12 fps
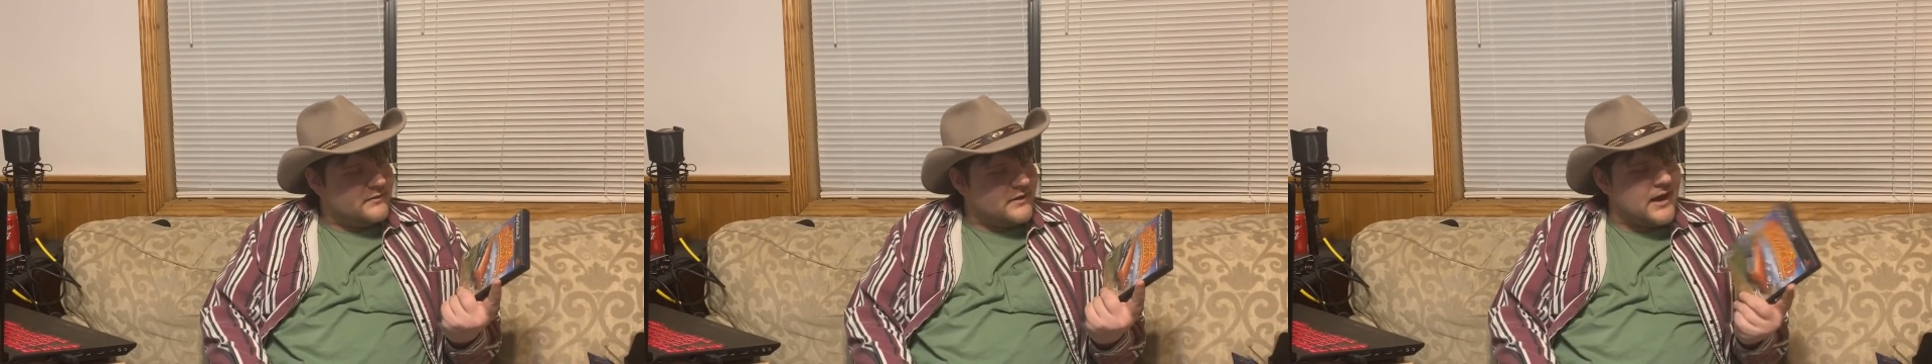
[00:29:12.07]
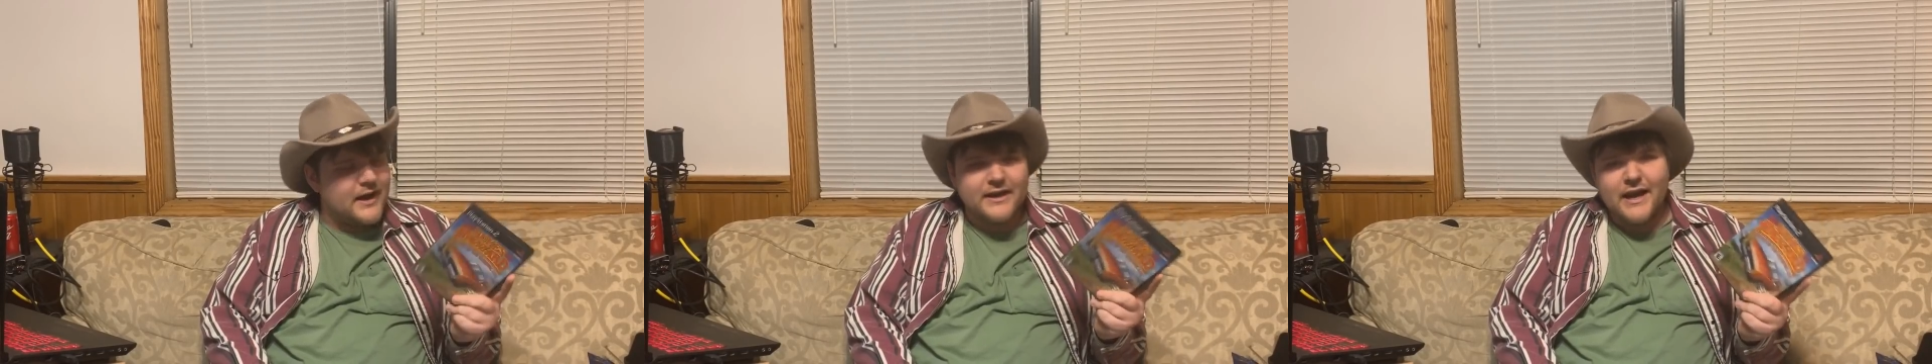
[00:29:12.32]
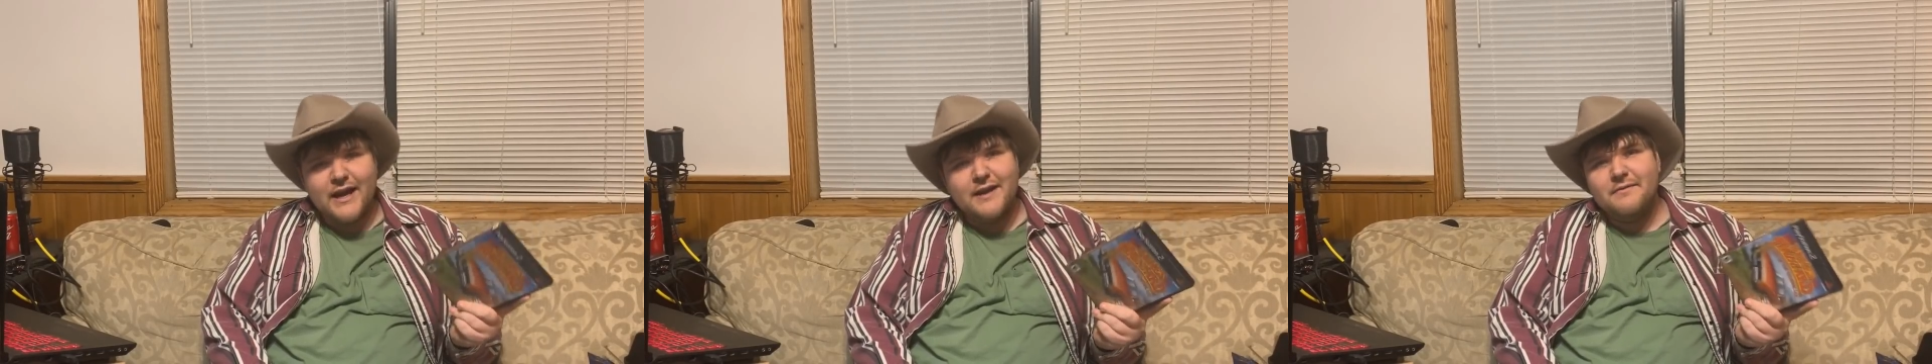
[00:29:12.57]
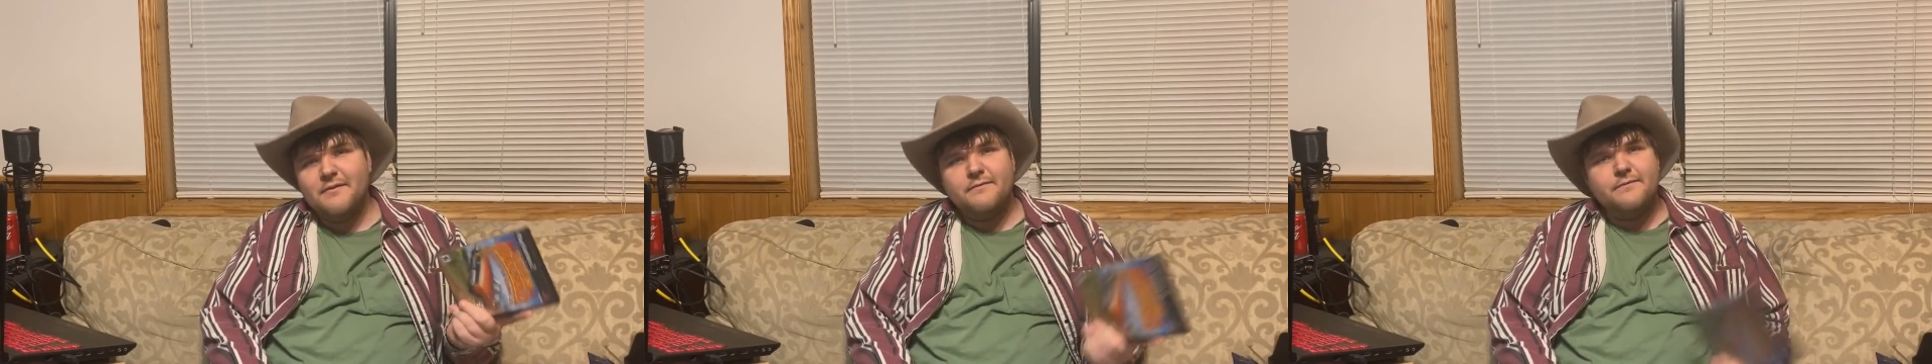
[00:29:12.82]
that I can't
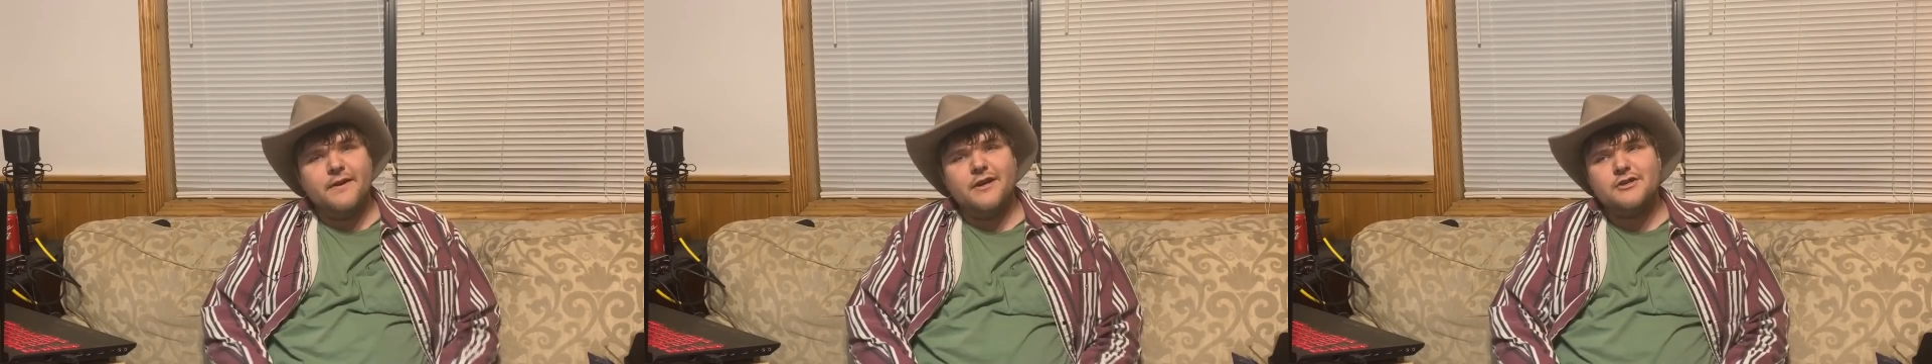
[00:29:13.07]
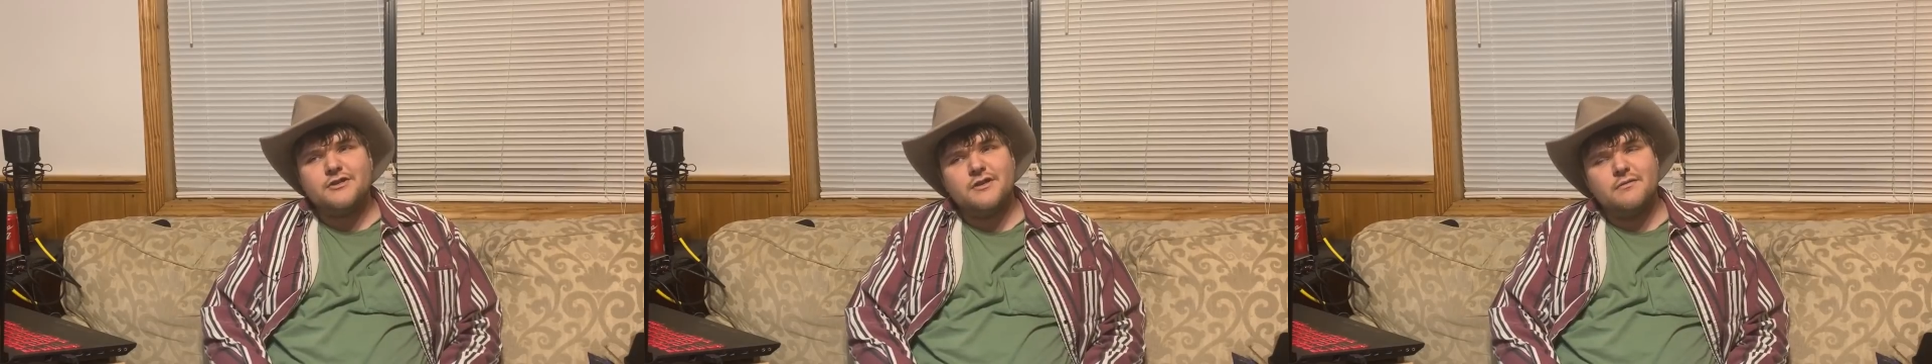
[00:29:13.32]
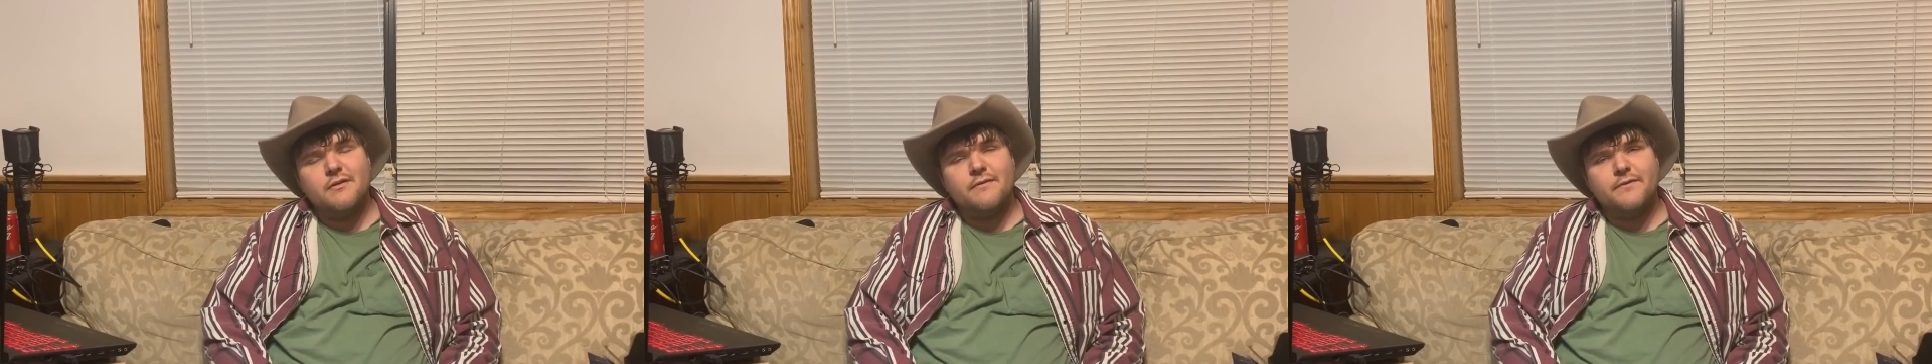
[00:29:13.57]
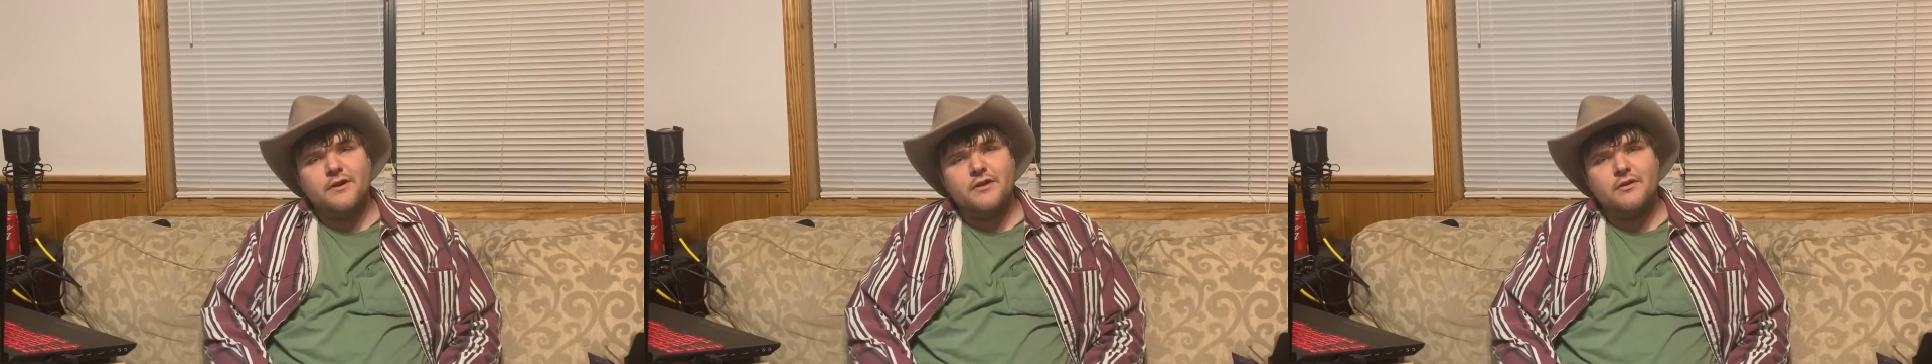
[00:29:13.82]
even finish the
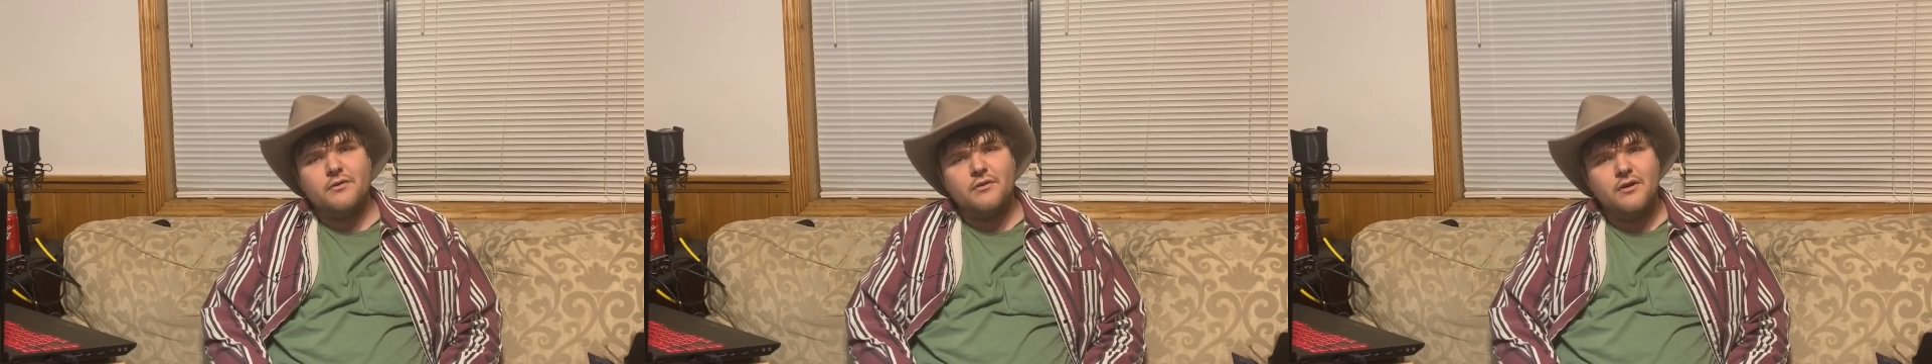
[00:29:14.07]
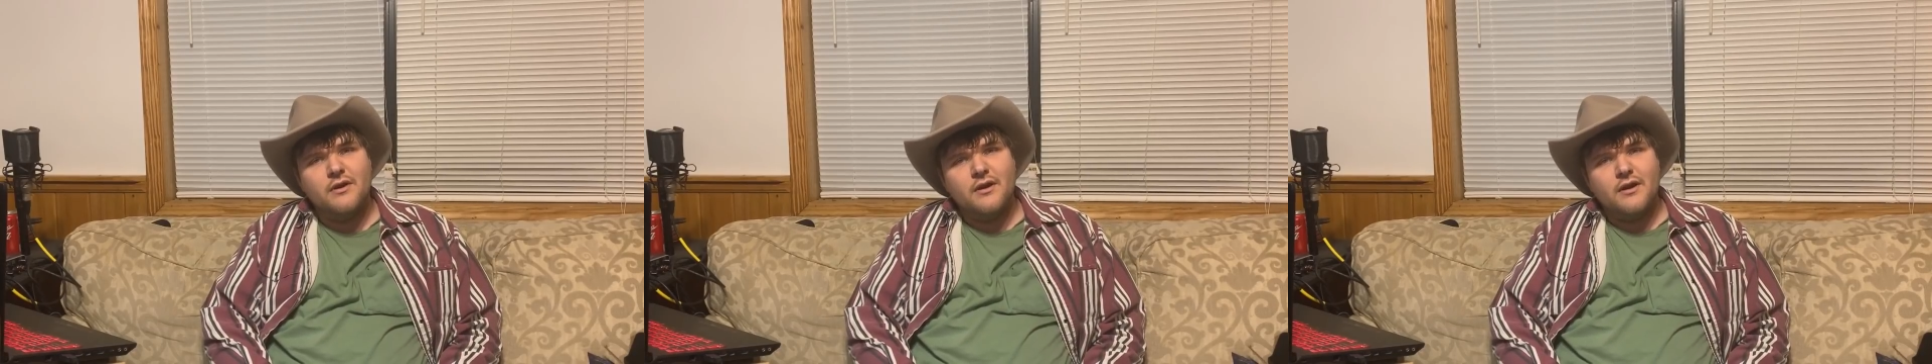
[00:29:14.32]
review.